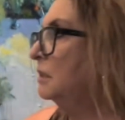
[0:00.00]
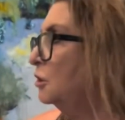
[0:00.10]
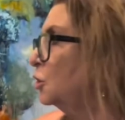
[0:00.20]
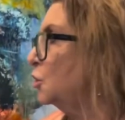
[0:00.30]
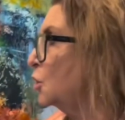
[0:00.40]

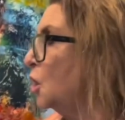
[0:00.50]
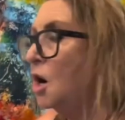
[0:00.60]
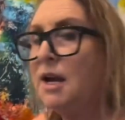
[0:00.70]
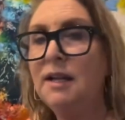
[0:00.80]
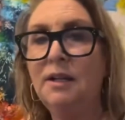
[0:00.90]

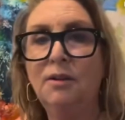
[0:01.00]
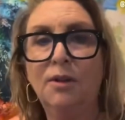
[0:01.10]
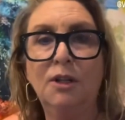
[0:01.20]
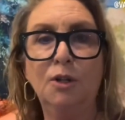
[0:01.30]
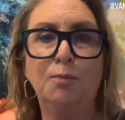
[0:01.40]
trying as a
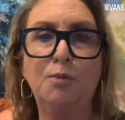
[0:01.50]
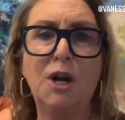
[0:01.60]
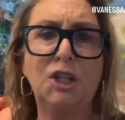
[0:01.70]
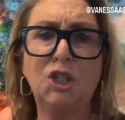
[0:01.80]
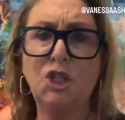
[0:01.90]
little
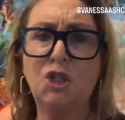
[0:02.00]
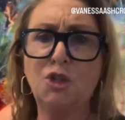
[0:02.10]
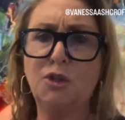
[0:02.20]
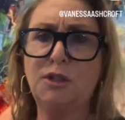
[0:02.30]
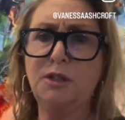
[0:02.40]
brush to do
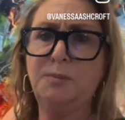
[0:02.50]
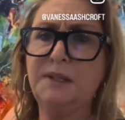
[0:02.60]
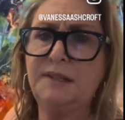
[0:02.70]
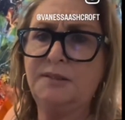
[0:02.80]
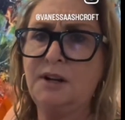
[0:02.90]
the little
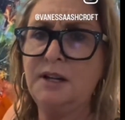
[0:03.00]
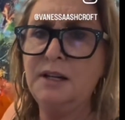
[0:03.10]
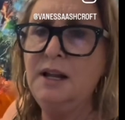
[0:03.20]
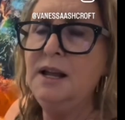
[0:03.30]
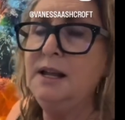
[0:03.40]
bits, right?
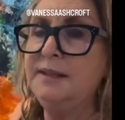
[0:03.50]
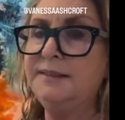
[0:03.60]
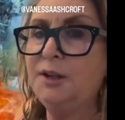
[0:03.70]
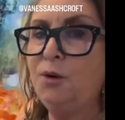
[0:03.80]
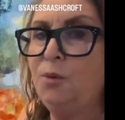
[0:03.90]

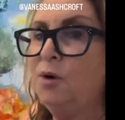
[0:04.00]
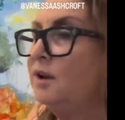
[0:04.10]
So what I've